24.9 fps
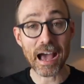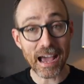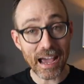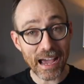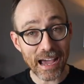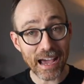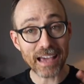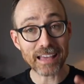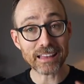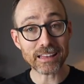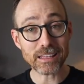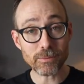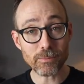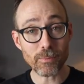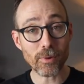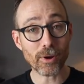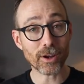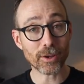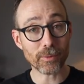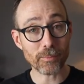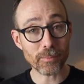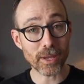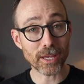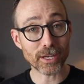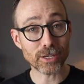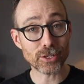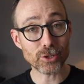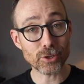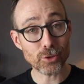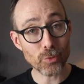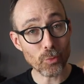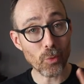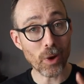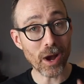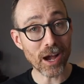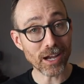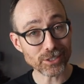I highly recommend you
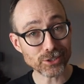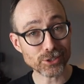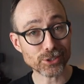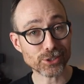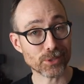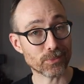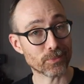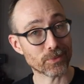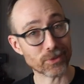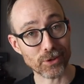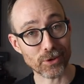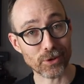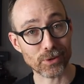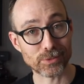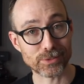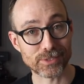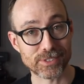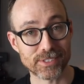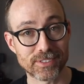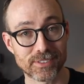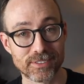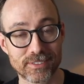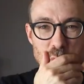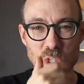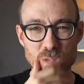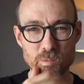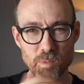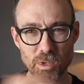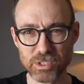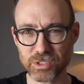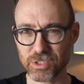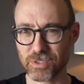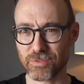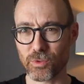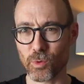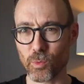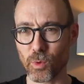watch some of those,
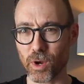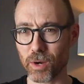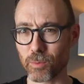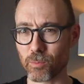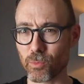especially if you want